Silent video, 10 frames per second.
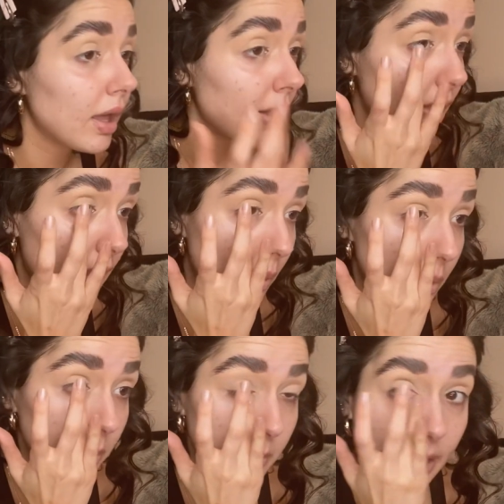that will be
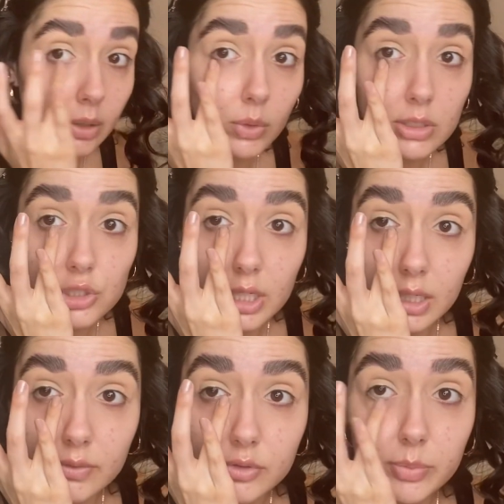my goal
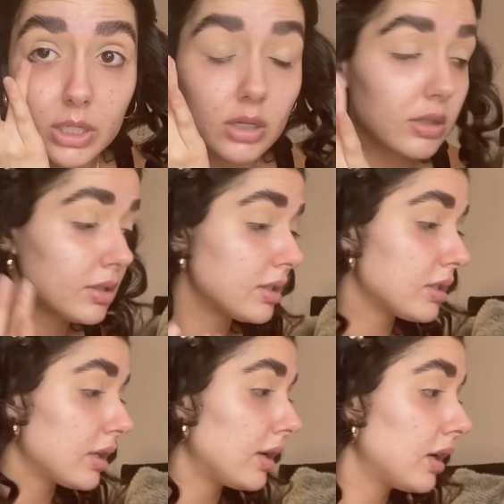achieved, because
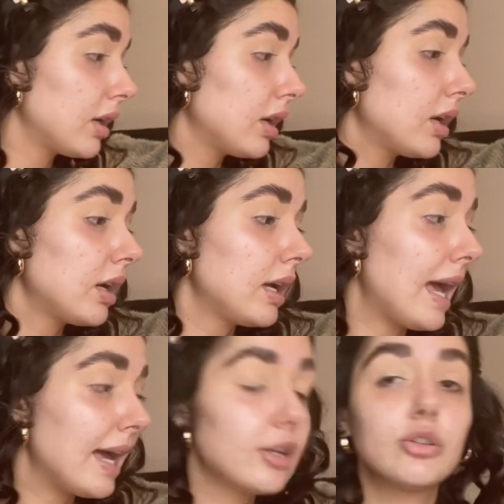I
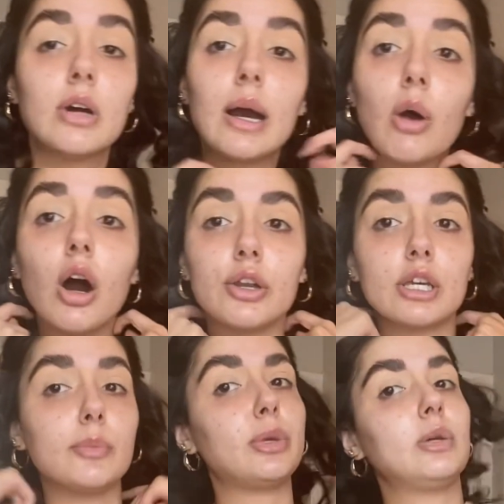know how hard it can
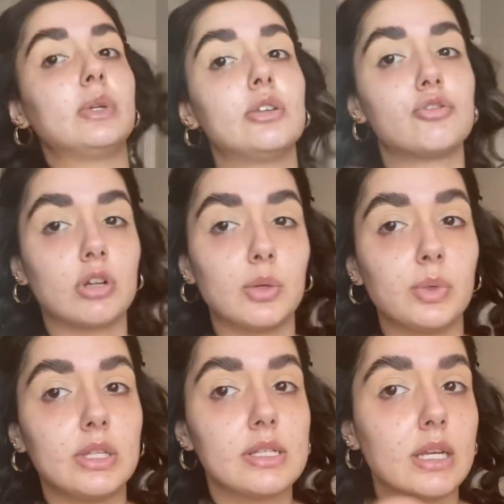be when you're struggling with your
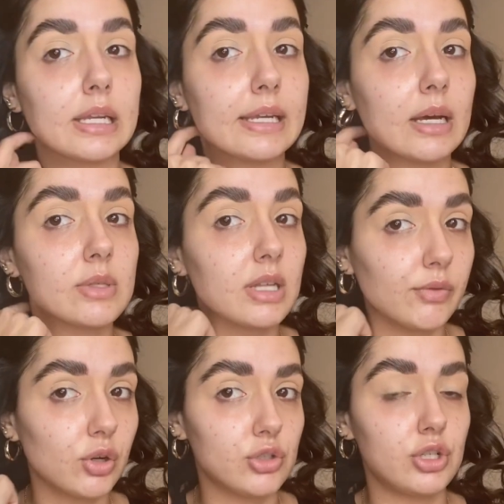skin and how
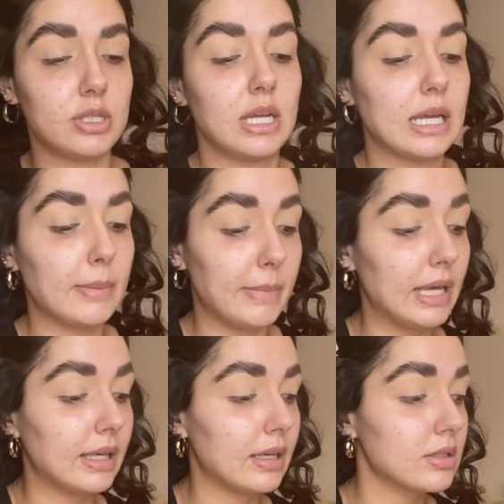self-conscious it can make
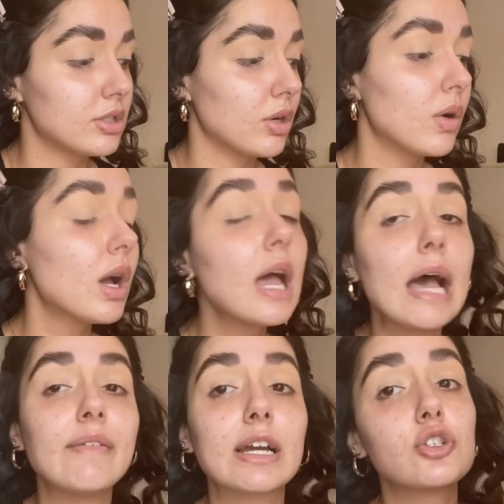you. So if I
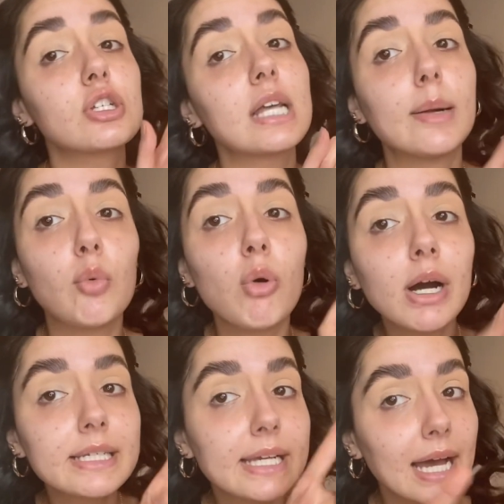can just help one
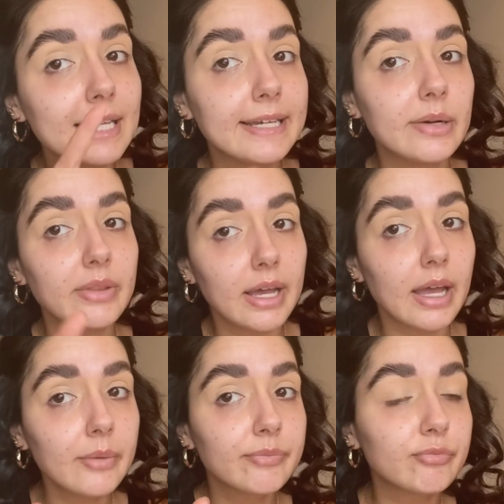galley out there
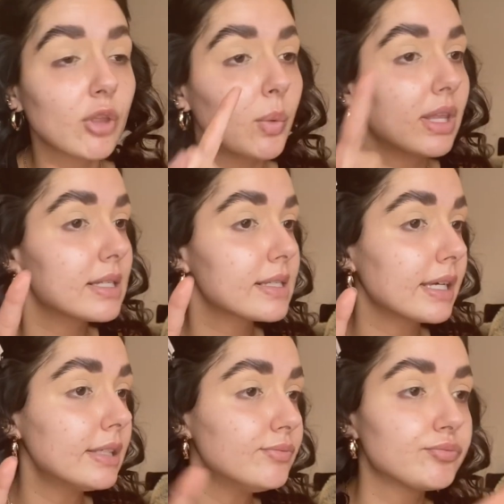with our skin,
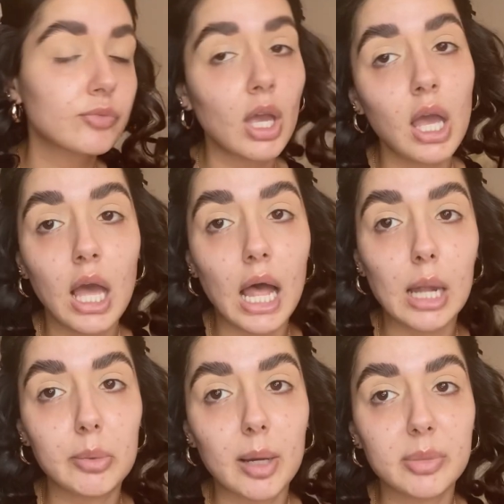I'll be
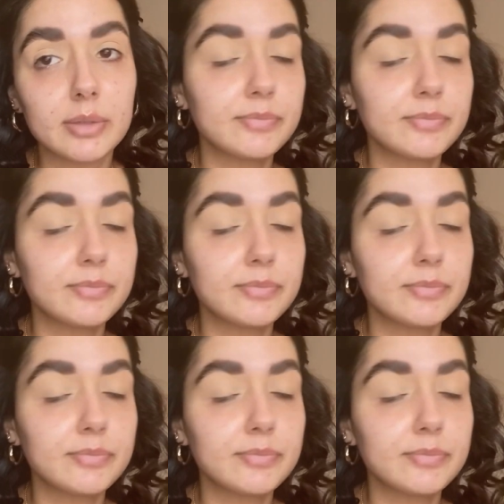happy.